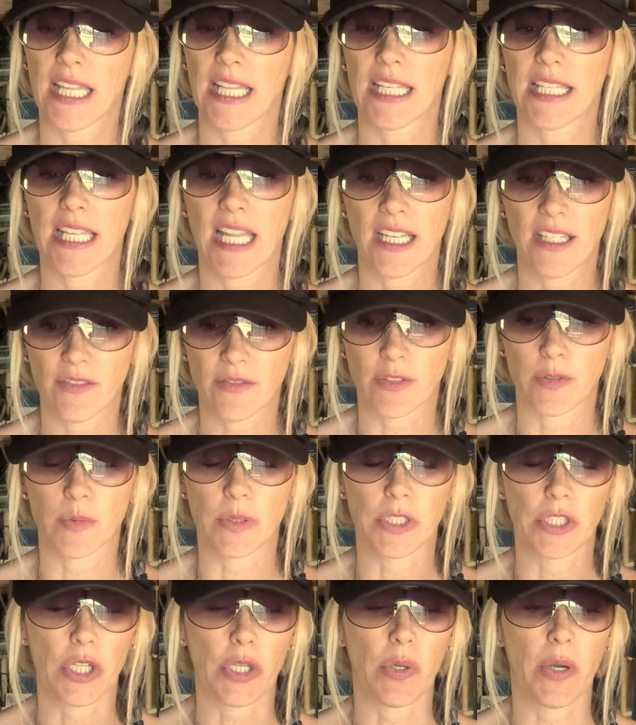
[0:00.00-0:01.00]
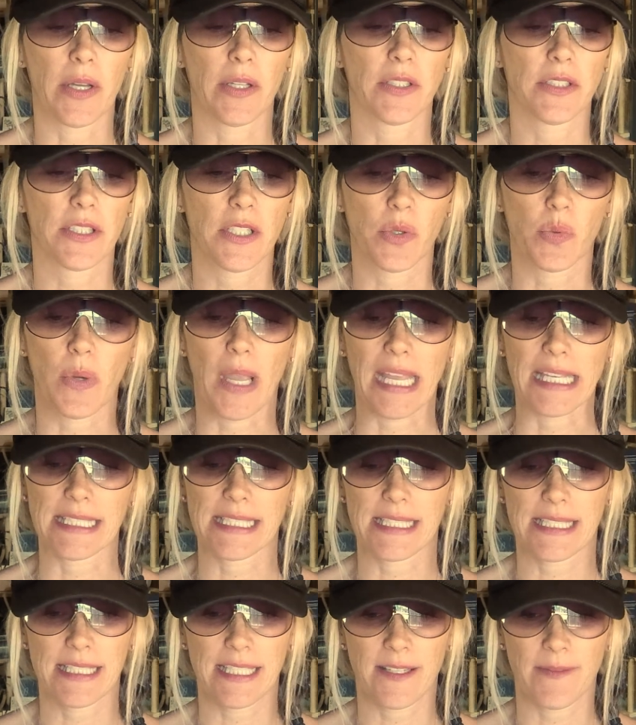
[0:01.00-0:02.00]
none of them will go to
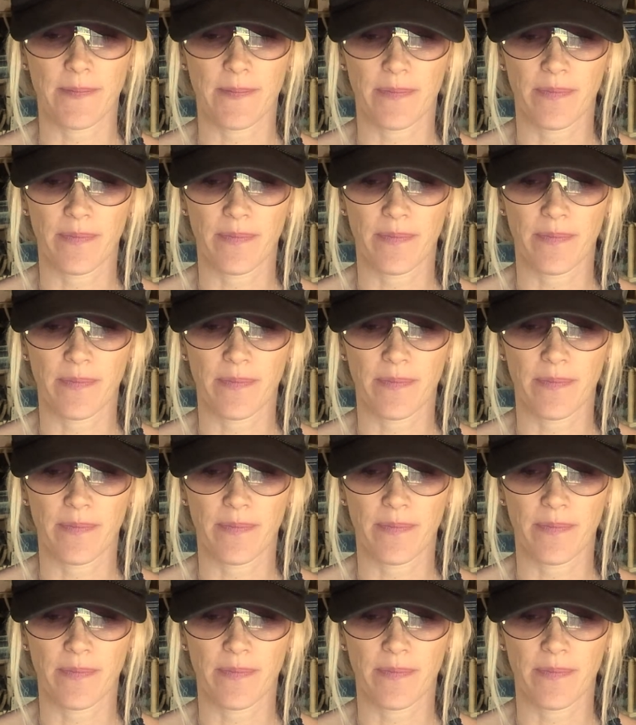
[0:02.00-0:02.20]
waste.